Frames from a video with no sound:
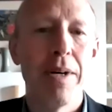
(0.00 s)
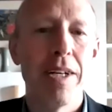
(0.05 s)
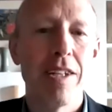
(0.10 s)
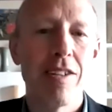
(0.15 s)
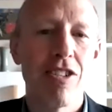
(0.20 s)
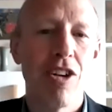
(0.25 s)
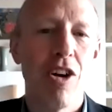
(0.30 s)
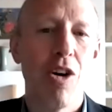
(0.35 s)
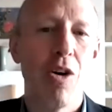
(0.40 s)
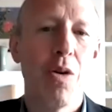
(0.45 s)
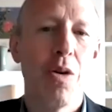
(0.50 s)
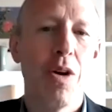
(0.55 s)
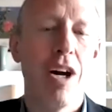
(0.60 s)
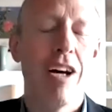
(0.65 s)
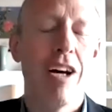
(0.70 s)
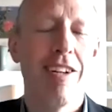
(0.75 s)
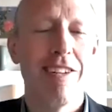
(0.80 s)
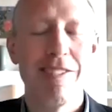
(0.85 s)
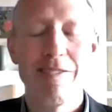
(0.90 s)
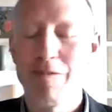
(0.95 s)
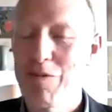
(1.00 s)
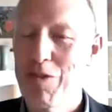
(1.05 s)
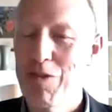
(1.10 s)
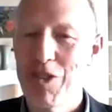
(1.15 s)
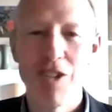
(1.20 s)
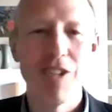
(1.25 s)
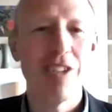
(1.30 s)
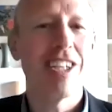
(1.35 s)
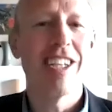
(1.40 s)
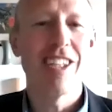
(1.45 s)
So
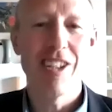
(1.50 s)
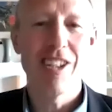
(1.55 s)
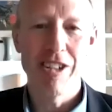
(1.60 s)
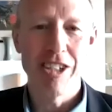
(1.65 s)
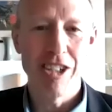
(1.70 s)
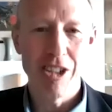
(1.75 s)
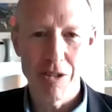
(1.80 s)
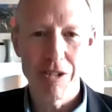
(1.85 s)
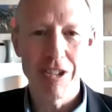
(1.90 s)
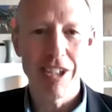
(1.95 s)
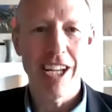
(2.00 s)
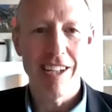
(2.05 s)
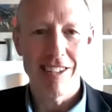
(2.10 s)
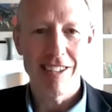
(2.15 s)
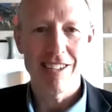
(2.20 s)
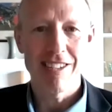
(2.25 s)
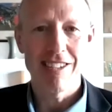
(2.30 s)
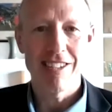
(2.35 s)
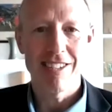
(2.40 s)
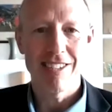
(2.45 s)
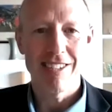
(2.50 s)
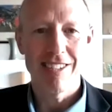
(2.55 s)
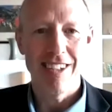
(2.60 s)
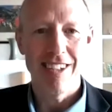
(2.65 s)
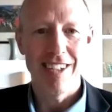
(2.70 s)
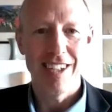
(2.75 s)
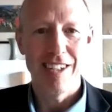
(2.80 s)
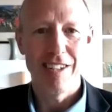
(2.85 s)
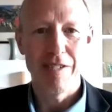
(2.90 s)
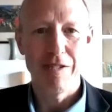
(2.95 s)
certainly there are use cases
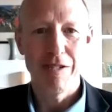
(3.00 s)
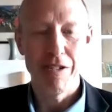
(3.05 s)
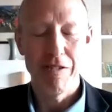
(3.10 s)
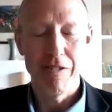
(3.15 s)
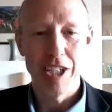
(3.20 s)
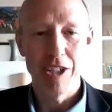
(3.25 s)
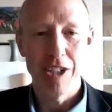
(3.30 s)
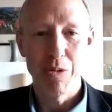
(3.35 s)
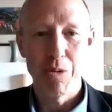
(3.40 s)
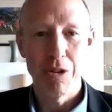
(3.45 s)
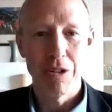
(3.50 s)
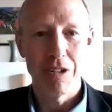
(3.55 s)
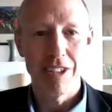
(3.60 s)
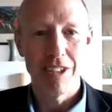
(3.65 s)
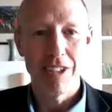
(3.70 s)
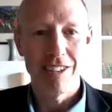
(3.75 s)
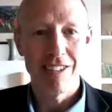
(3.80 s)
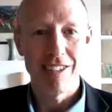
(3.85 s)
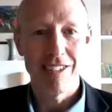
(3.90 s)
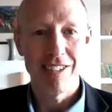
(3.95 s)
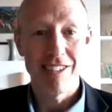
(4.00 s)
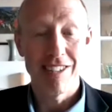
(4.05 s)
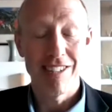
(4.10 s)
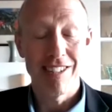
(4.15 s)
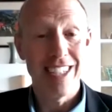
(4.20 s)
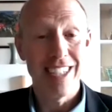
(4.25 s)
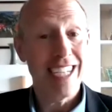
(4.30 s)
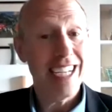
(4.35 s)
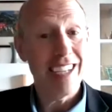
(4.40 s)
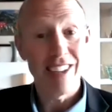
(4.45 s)
for eventual
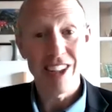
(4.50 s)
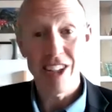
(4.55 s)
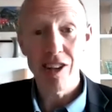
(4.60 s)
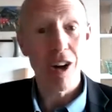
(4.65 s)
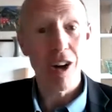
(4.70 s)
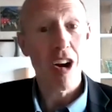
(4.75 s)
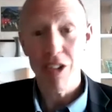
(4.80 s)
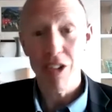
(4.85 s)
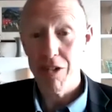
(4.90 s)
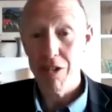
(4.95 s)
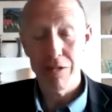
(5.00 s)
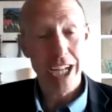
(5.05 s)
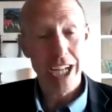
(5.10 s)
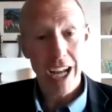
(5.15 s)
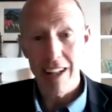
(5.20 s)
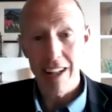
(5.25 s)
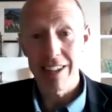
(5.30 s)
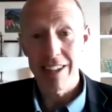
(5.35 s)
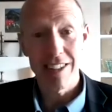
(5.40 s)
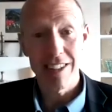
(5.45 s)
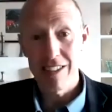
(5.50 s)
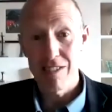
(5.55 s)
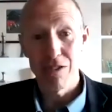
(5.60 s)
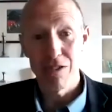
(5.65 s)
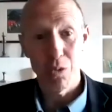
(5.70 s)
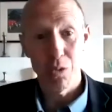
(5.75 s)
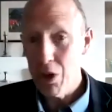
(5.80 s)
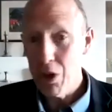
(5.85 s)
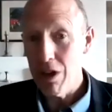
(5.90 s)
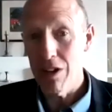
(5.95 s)
consistency, and there are the realities of
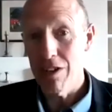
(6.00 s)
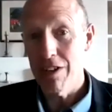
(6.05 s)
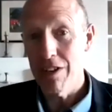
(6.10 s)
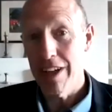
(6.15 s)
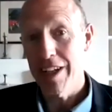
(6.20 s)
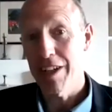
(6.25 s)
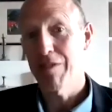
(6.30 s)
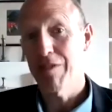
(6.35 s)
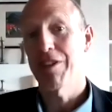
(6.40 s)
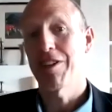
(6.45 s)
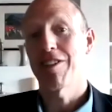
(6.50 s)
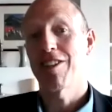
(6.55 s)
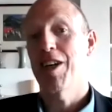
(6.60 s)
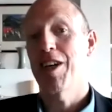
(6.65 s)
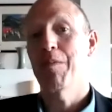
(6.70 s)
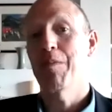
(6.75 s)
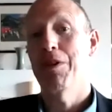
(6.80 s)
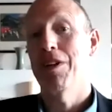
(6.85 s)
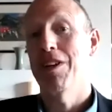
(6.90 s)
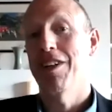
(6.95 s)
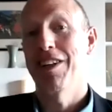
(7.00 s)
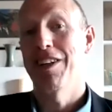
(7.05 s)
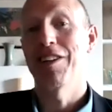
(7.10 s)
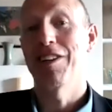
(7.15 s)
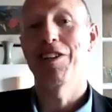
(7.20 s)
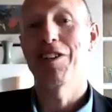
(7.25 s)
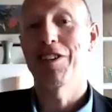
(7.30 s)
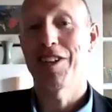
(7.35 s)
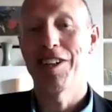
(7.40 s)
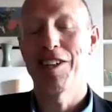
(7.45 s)
the world. Like, for example,
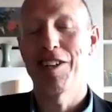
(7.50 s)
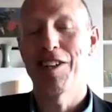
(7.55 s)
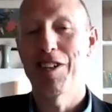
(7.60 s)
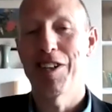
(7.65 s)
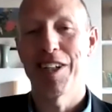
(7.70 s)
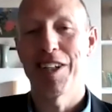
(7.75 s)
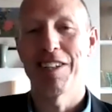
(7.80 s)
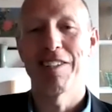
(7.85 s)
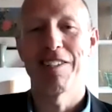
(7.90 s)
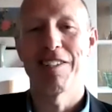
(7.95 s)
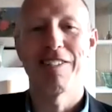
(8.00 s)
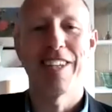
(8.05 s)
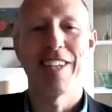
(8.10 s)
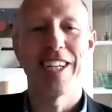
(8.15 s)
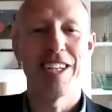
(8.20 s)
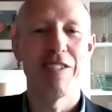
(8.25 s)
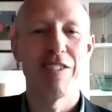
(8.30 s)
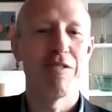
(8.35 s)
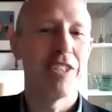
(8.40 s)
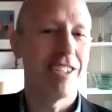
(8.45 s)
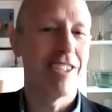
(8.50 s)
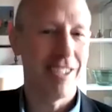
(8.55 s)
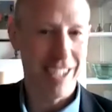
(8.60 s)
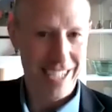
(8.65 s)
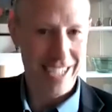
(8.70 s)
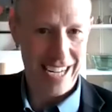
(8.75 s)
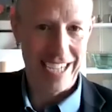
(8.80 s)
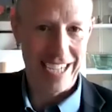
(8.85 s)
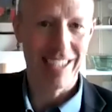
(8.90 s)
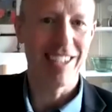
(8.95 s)
you can think of
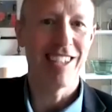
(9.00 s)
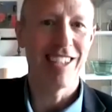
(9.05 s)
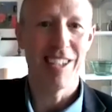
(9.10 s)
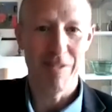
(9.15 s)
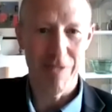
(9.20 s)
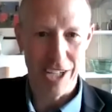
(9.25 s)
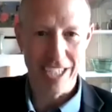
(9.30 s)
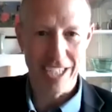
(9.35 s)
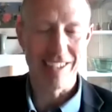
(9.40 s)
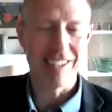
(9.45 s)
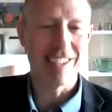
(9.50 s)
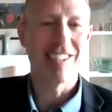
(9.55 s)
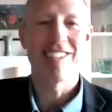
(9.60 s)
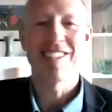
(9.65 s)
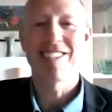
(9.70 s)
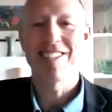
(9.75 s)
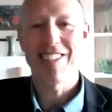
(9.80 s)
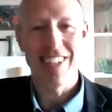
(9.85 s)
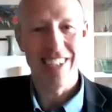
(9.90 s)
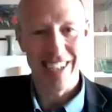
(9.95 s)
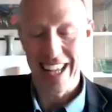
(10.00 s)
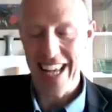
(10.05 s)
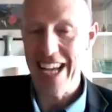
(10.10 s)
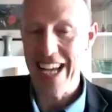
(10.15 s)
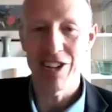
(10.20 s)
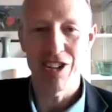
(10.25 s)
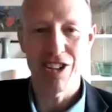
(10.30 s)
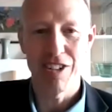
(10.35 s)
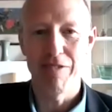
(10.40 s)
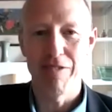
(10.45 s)
disconnected devices and
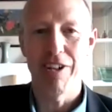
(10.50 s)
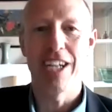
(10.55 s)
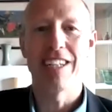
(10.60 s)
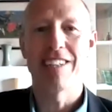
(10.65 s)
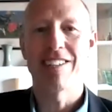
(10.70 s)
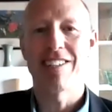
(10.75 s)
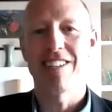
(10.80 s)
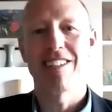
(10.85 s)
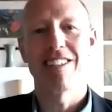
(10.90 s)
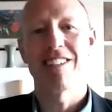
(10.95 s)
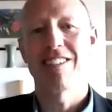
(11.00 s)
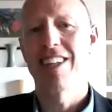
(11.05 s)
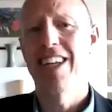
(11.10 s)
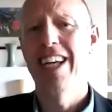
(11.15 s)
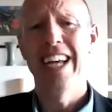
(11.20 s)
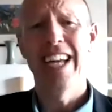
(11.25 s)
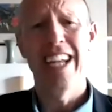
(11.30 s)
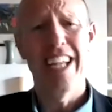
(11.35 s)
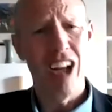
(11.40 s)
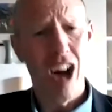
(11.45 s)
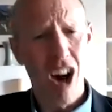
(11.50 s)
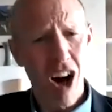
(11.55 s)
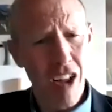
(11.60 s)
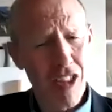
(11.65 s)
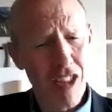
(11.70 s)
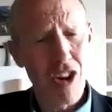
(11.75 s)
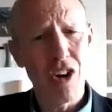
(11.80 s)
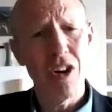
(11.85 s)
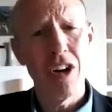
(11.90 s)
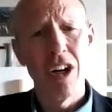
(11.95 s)
edge devices and
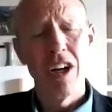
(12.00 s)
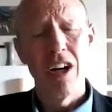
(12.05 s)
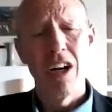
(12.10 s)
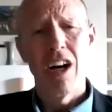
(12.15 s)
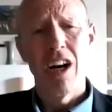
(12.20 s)
other